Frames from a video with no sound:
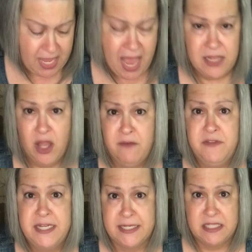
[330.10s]
I love the
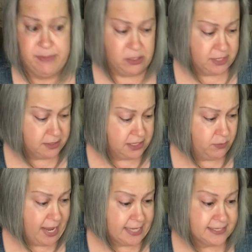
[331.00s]
Dixie Belle gilding
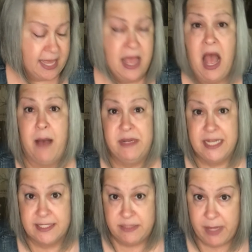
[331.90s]
wax. I'm a
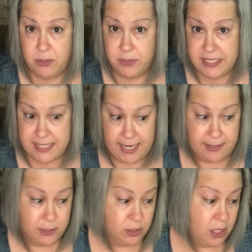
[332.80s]
Dixie Belle
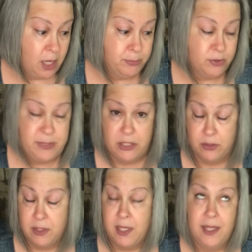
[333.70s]
retailer, a
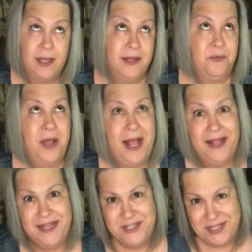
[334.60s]
premier, well,
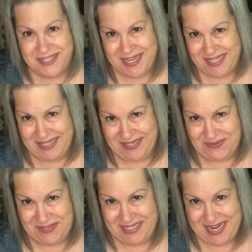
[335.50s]
I should say elite
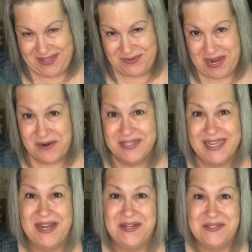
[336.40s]
retailer now, because
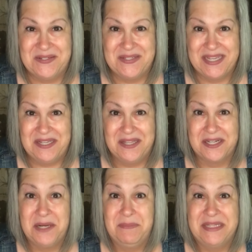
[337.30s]
I also sell the
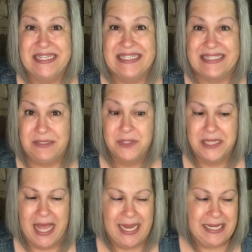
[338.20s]
complete silk
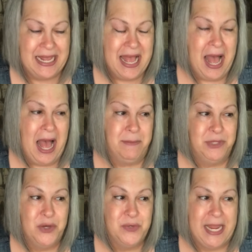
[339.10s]
line. I'm
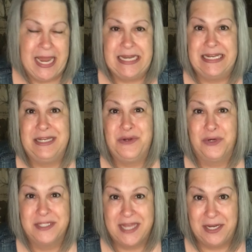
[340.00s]
located in
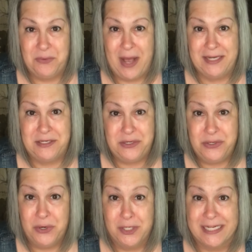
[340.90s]
North Tonawanda, New
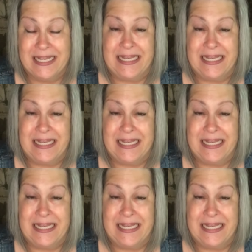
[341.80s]
York,